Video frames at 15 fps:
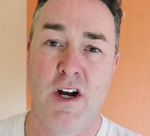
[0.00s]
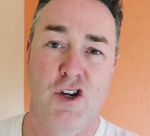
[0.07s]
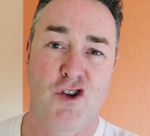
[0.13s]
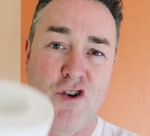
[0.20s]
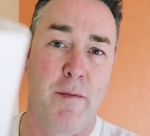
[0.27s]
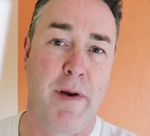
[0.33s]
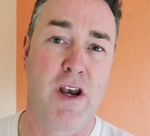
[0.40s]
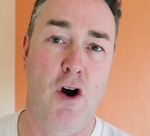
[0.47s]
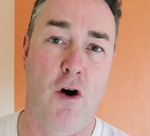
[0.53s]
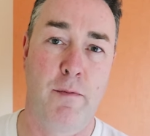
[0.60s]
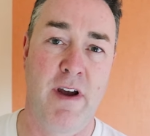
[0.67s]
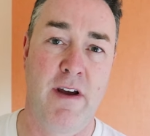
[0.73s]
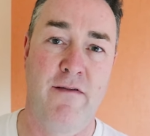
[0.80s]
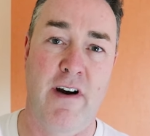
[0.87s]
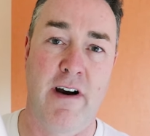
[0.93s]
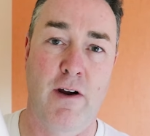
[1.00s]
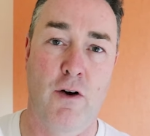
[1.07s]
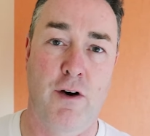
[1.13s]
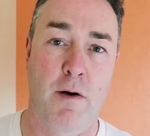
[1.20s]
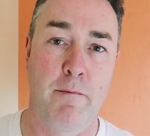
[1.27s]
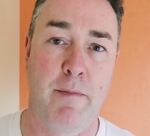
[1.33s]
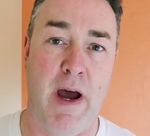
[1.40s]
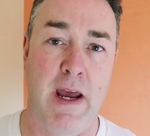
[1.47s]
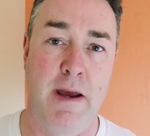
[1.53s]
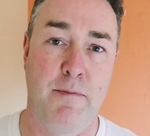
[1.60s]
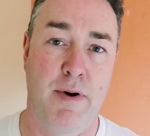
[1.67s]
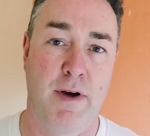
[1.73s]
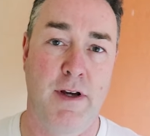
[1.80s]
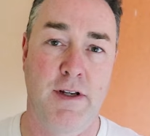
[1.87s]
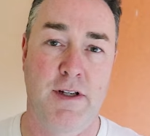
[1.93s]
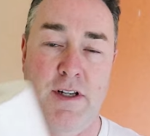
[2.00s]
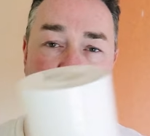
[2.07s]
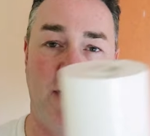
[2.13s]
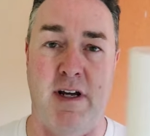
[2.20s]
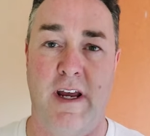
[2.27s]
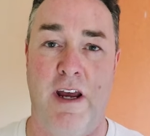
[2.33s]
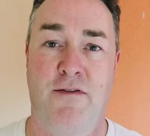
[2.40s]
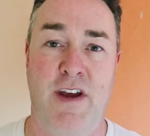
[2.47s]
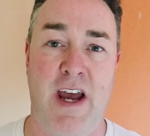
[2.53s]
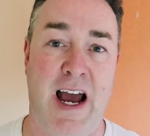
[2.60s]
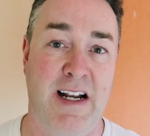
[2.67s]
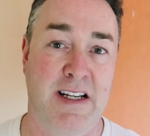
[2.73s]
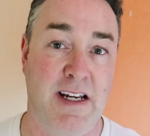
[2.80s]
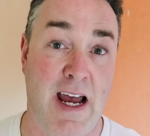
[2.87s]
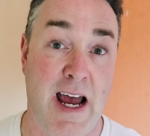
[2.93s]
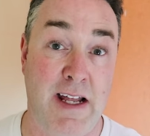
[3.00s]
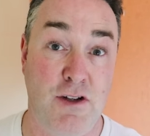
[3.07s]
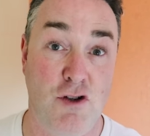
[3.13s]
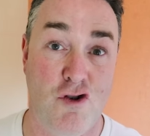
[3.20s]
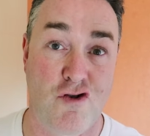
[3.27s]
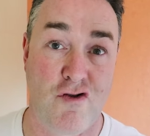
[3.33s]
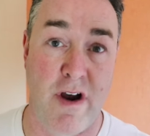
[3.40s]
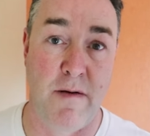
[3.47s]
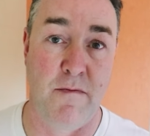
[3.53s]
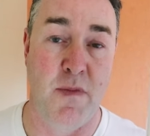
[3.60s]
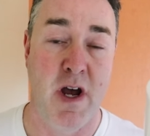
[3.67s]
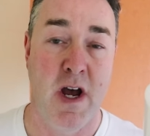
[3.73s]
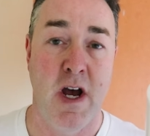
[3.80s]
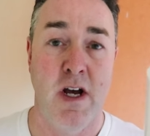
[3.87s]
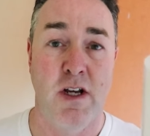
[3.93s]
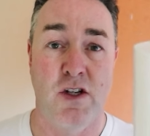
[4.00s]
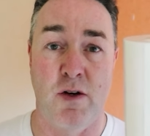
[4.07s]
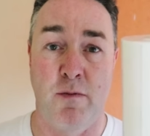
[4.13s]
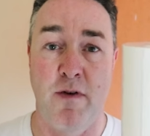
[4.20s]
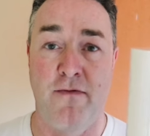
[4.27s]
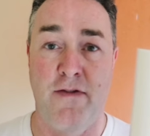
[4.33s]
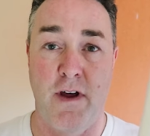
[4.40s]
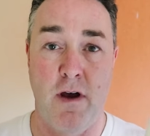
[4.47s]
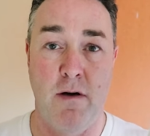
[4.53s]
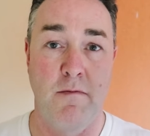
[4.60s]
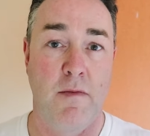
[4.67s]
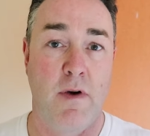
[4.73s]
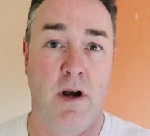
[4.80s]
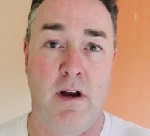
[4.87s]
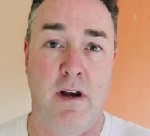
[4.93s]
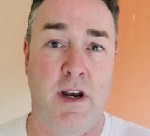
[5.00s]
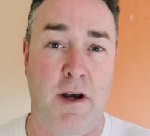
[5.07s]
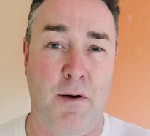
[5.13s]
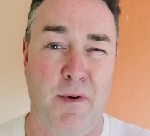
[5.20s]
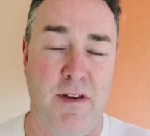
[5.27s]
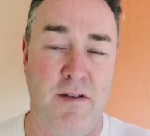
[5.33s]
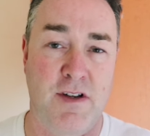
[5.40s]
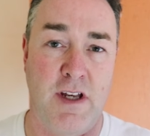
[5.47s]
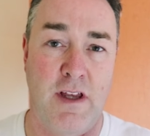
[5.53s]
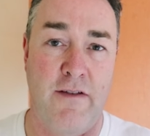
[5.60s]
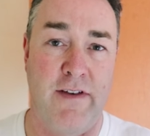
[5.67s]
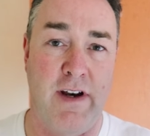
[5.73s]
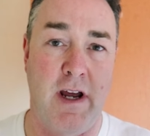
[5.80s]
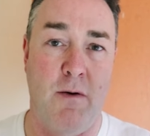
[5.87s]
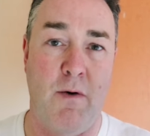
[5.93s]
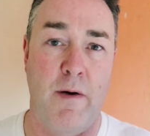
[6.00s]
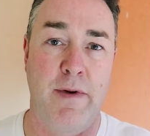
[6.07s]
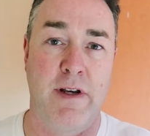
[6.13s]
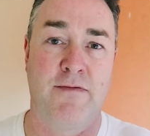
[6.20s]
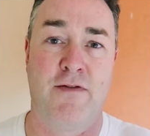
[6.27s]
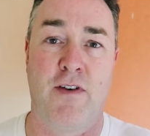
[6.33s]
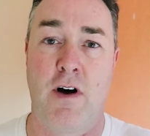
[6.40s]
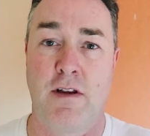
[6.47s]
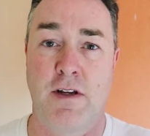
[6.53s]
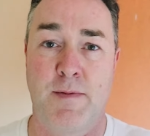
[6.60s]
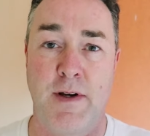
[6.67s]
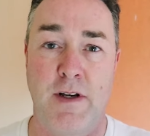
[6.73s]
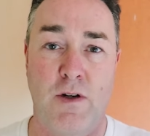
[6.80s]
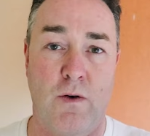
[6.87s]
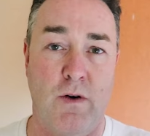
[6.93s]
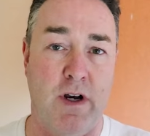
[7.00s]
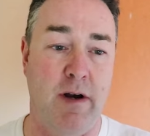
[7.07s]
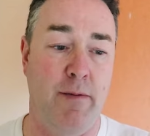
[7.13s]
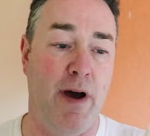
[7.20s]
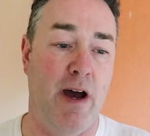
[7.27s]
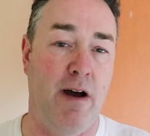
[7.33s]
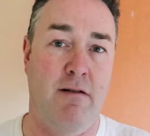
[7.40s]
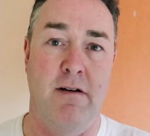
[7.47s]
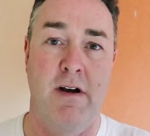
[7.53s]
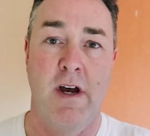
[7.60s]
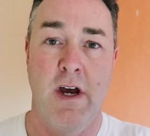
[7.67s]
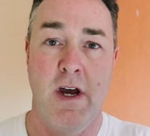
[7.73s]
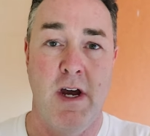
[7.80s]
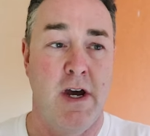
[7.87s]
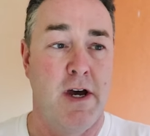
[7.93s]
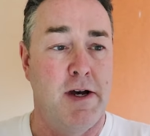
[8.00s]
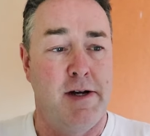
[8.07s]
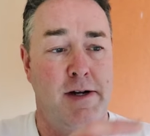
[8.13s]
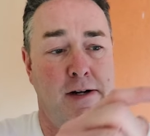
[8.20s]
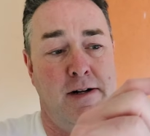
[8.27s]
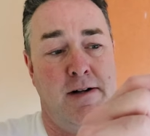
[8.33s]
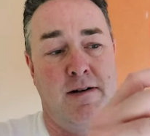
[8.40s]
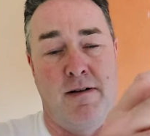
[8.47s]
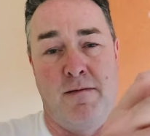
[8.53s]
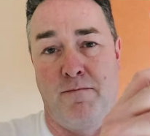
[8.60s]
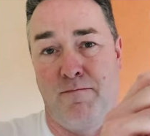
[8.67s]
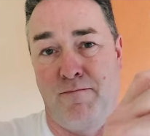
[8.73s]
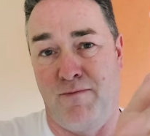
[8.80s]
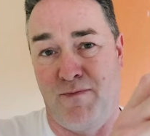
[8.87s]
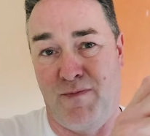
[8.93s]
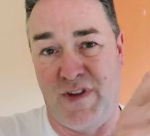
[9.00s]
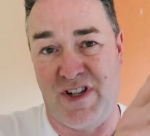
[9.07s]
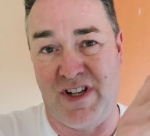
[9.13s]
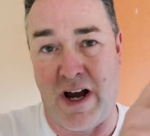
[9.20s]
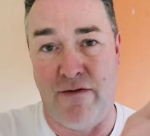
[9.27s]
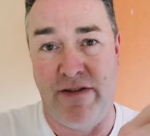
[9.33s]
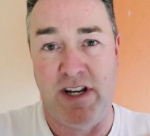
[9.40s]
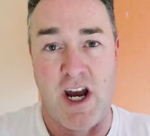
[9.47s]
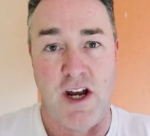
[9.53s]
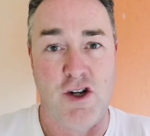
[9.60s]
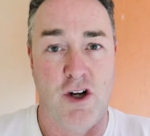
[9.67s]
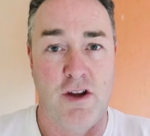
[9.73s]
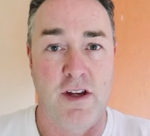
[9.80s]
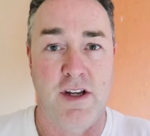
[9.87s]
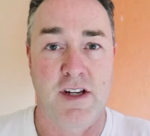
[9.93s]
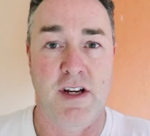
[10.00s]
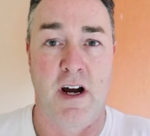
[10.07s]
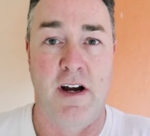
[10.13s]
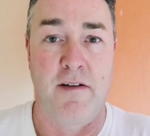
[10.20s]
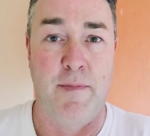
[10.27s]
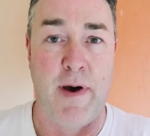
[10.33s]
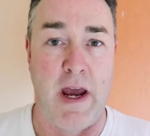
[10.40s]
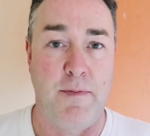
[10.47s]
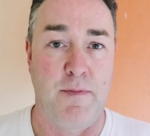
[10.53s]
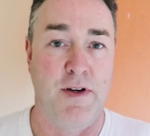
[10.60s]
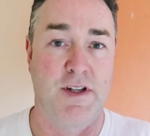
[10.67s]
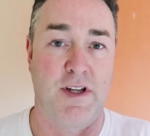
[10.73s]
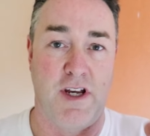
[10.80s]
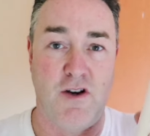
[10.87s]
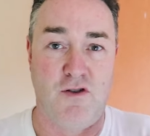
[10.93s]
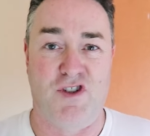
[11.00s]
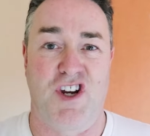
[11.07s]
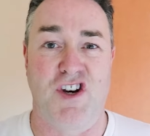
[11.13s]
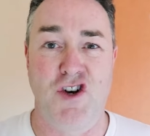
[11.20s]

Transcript: trimming not being very good on papers, if you had to hand trim. Some of them, I don't know whether you've seen the video where my father's been talking about the salvage edge on the side of papers that used to